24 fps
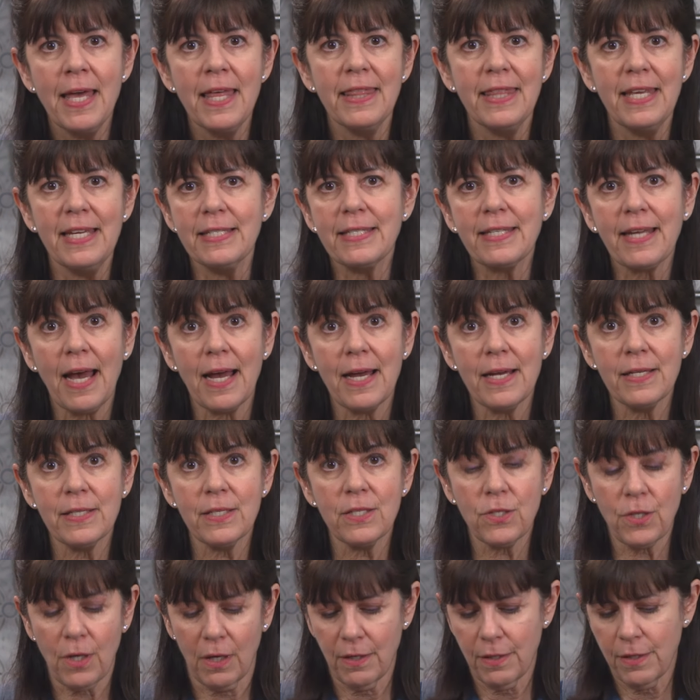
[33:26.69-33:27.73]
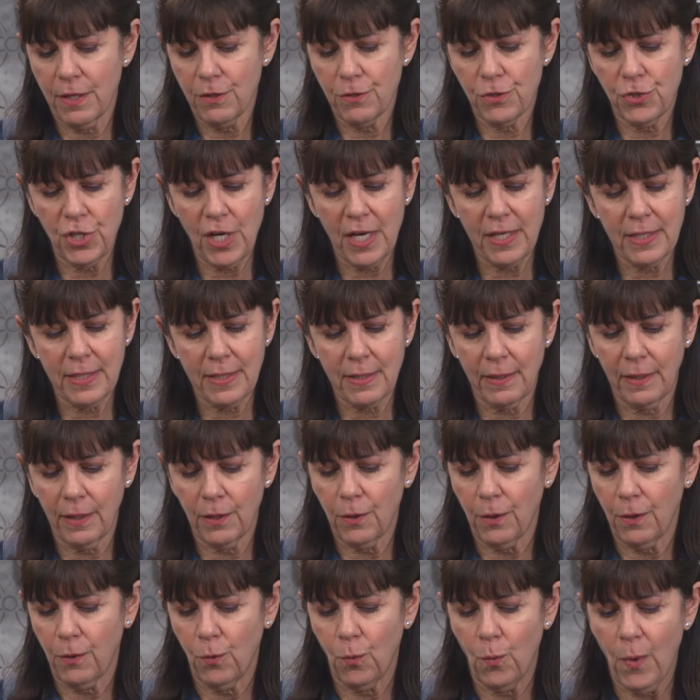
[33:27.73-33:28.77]
These guys they're just
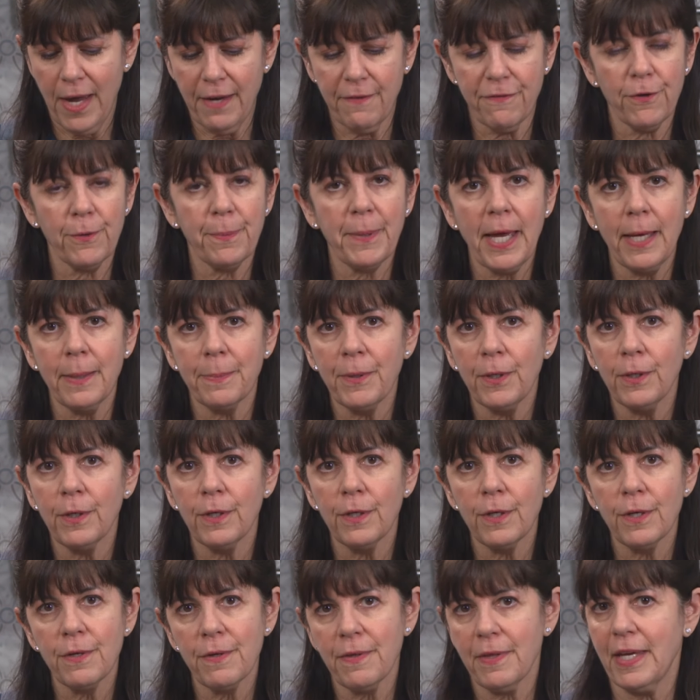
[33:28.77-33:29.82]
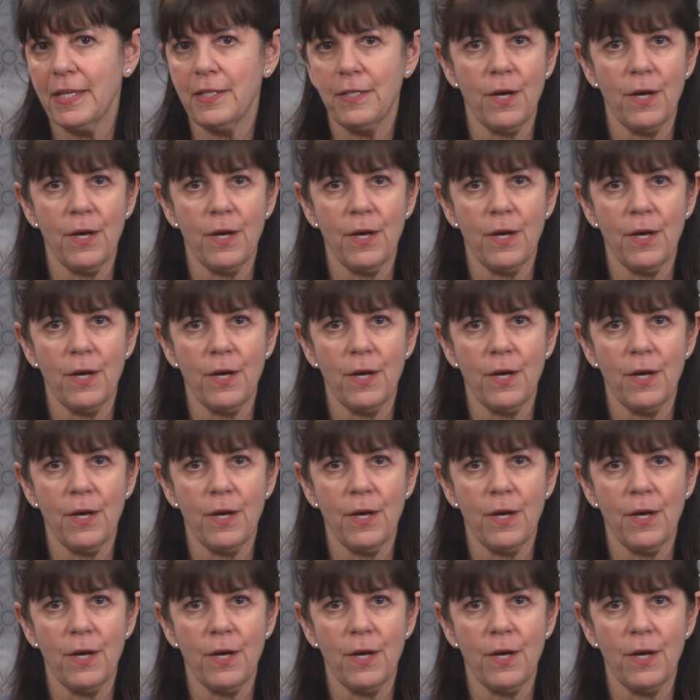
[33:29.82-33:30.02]
little wafer paper. They